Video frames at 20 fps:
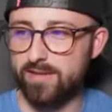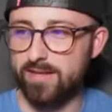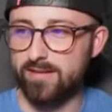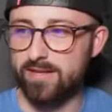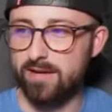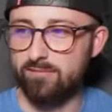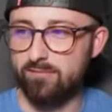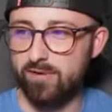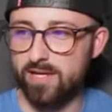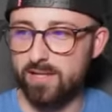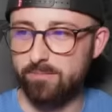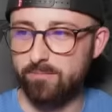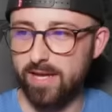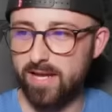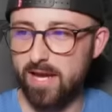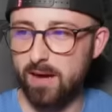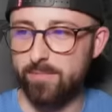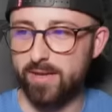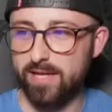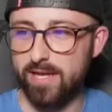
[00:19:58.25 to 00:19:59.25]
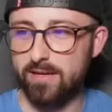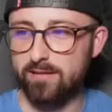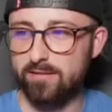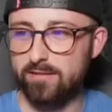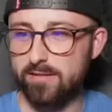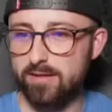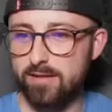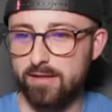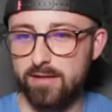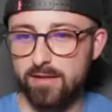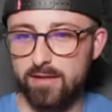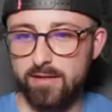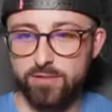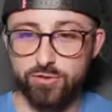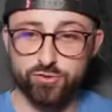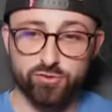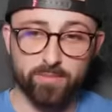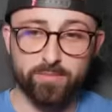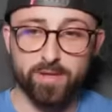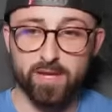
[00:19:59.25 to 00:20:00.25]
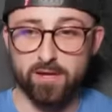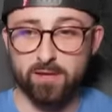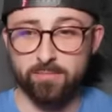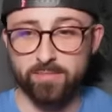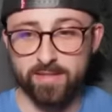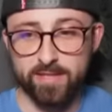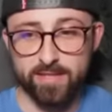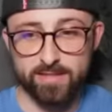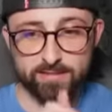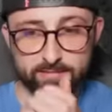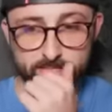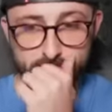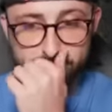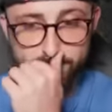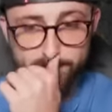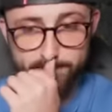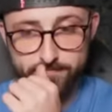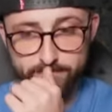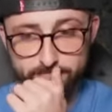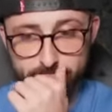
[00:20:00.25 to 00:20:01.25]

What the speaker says: but then they really pick up again. Trippier could be decent.